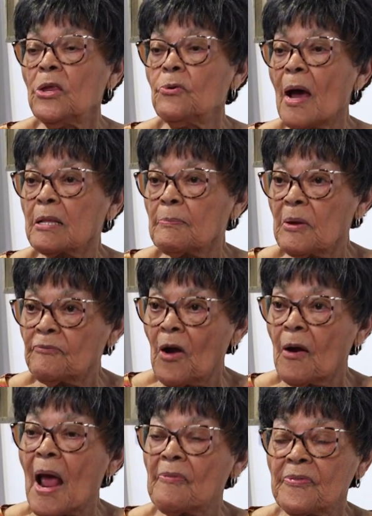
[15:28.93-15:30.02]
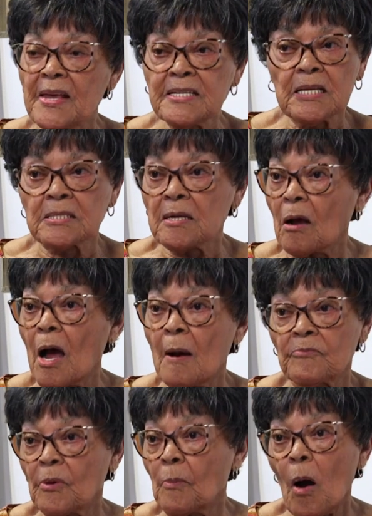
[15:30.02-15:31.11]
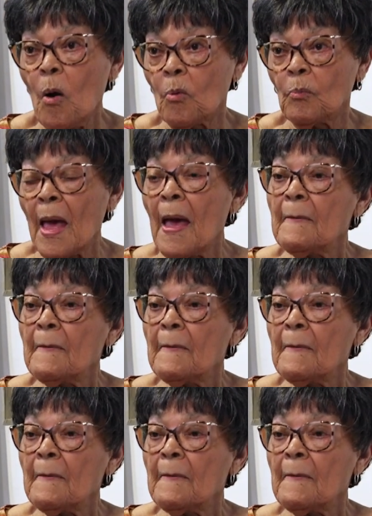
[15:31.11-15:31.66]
You have to be firm. And this is come from home.